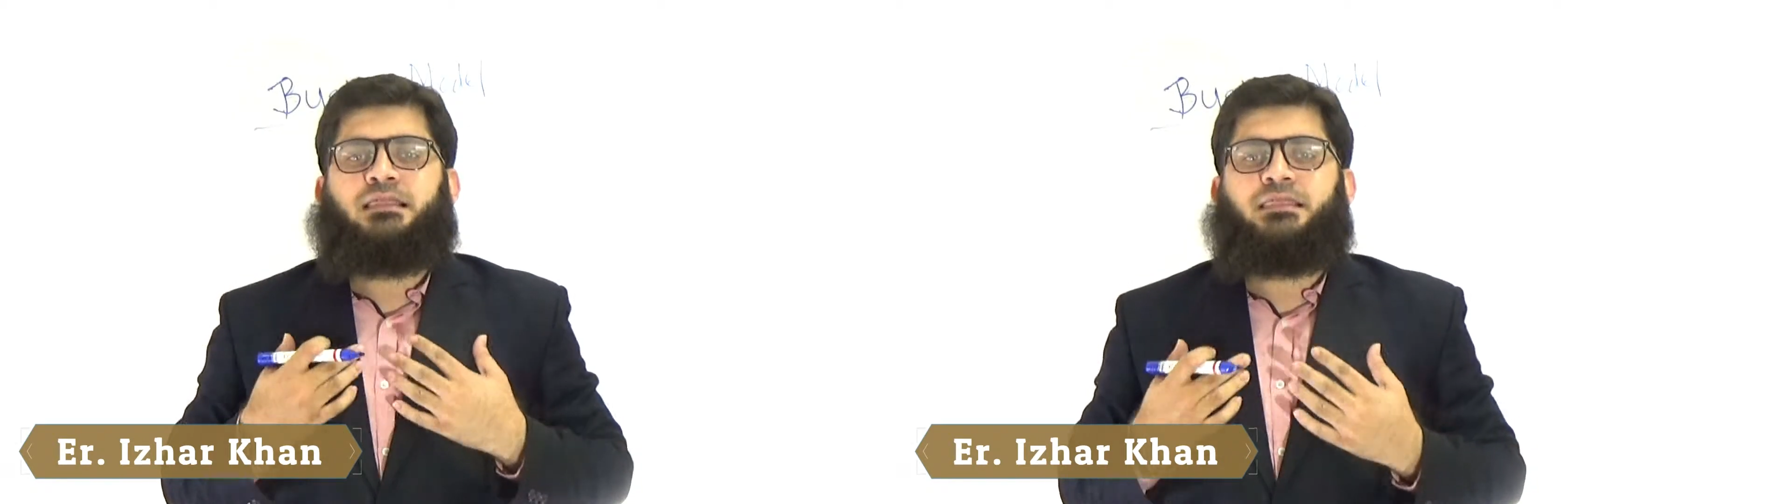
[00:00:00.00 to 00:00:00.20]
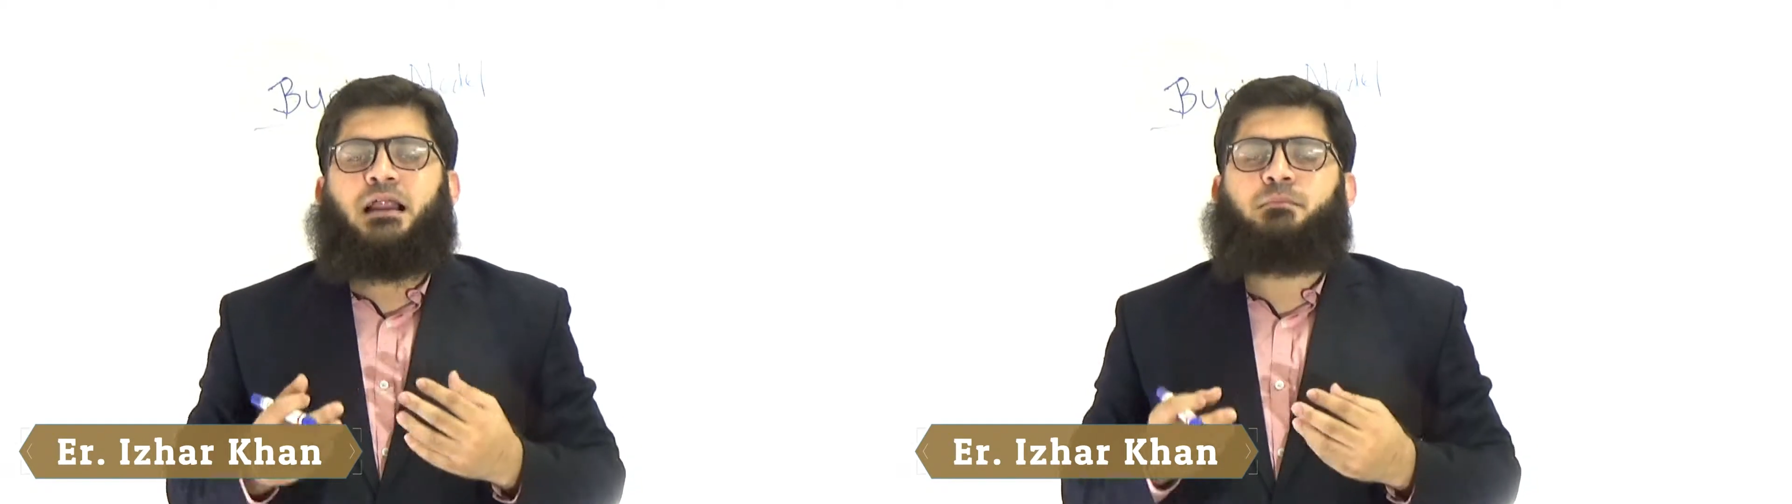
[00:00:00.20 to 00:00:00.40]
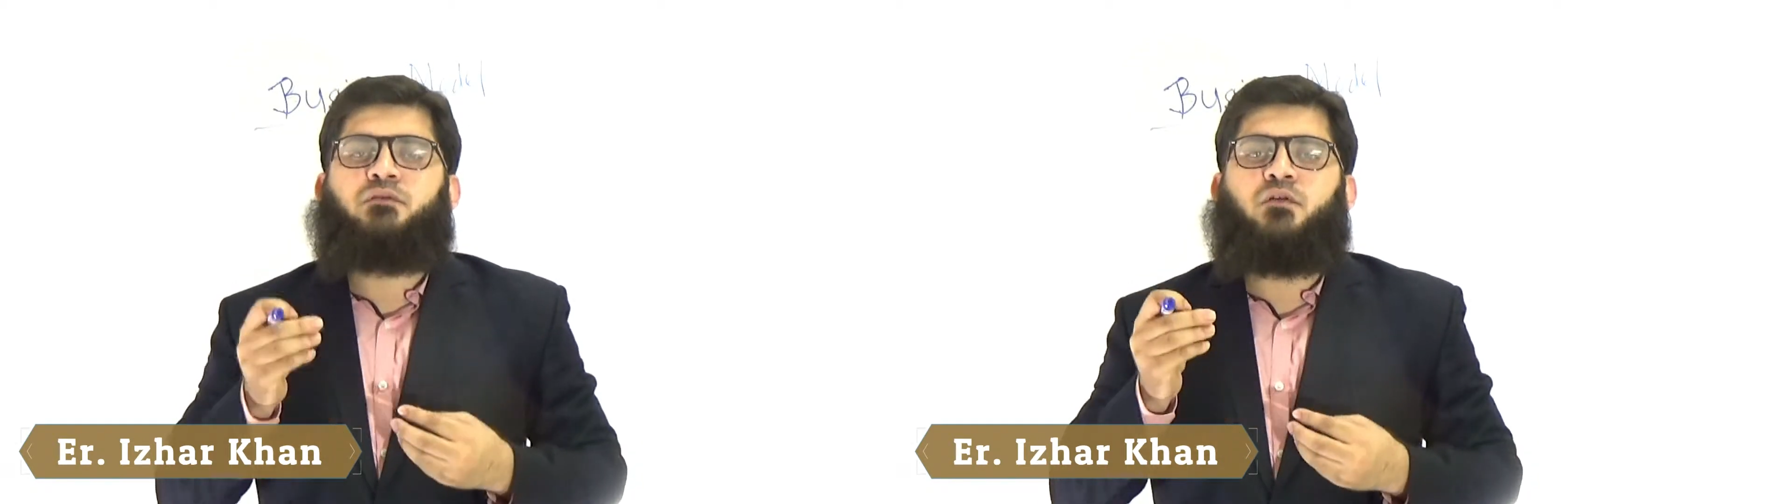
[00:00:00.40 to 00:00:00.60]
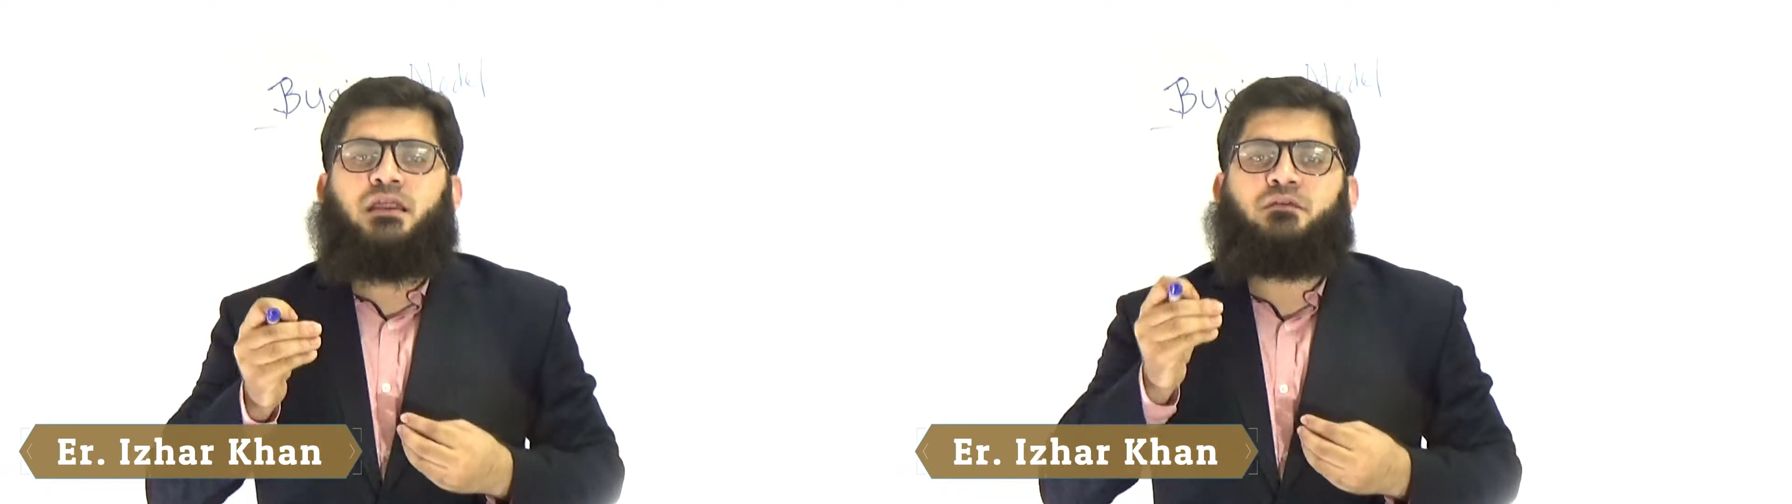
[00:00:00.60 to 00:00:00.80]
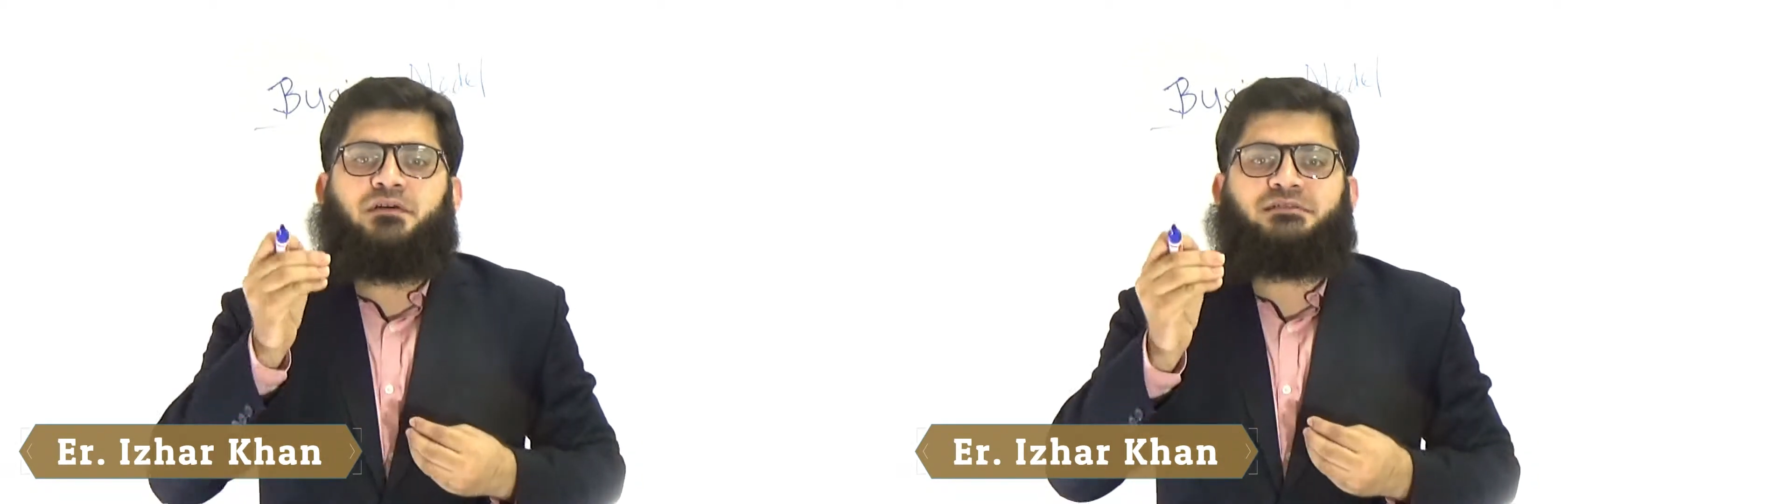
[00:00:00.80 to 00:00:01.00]
that before
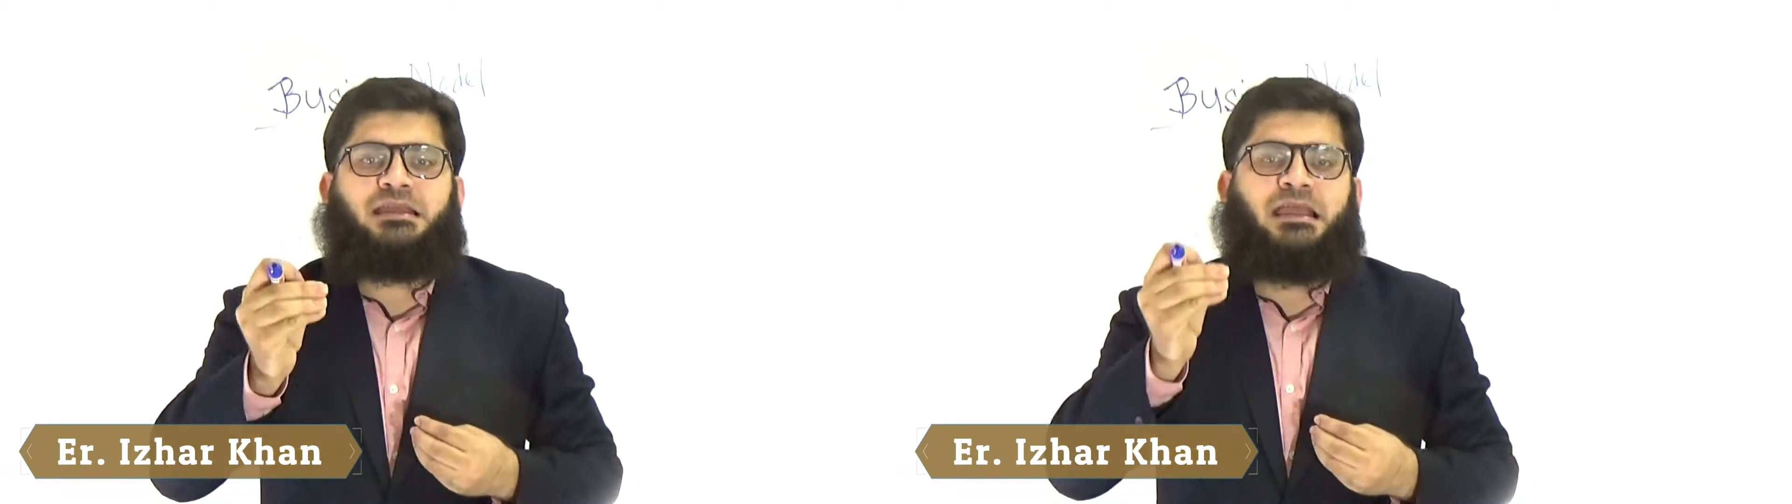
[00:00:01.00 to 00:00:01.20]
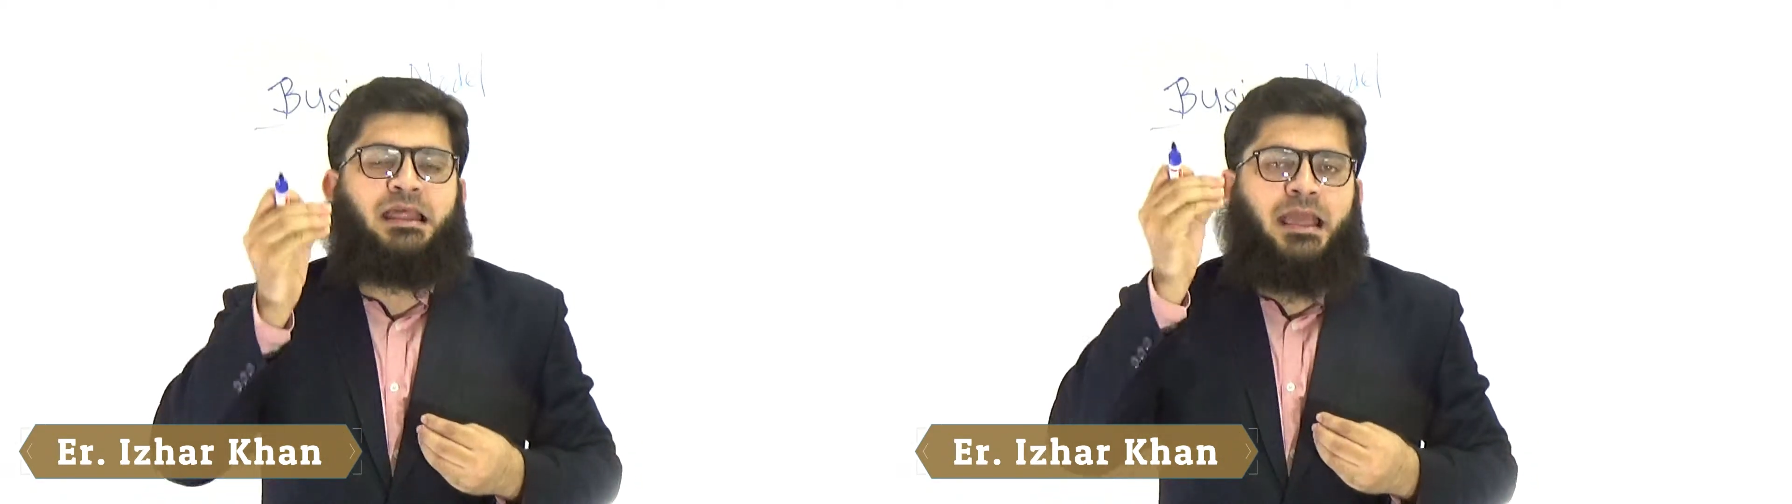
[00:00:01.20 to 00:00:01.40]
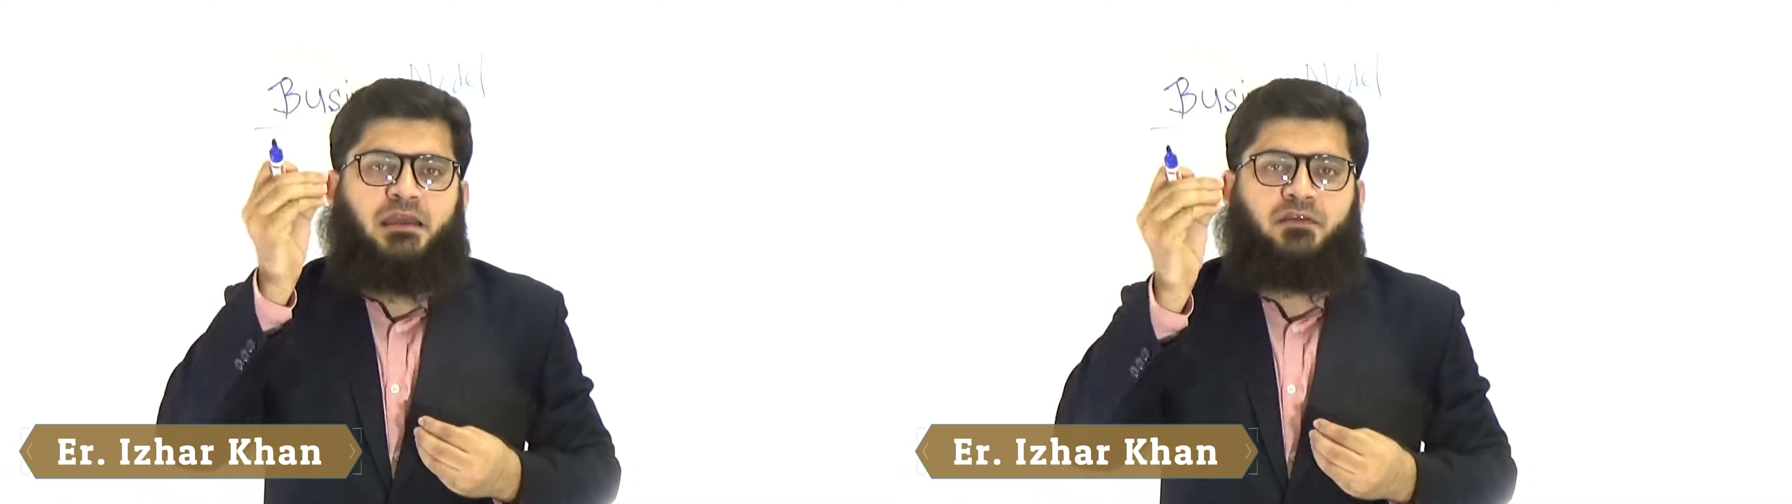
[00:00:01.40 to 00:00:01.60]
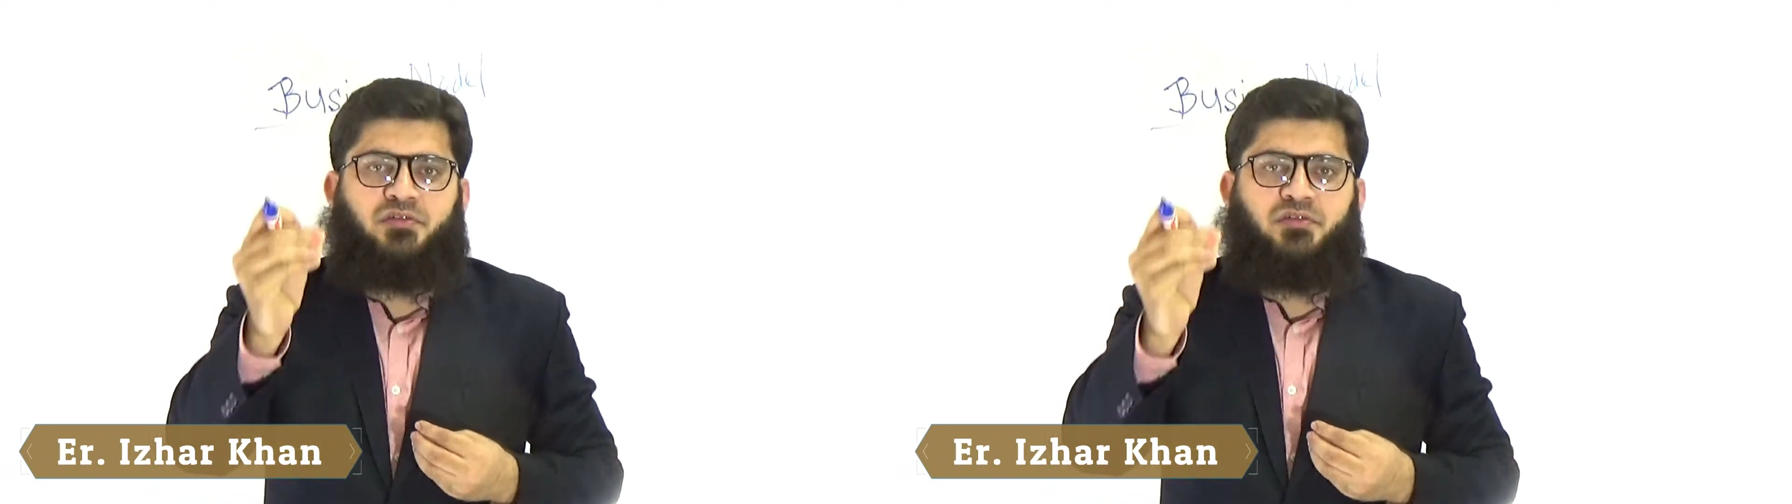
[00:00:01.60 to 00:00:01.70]
investing in any of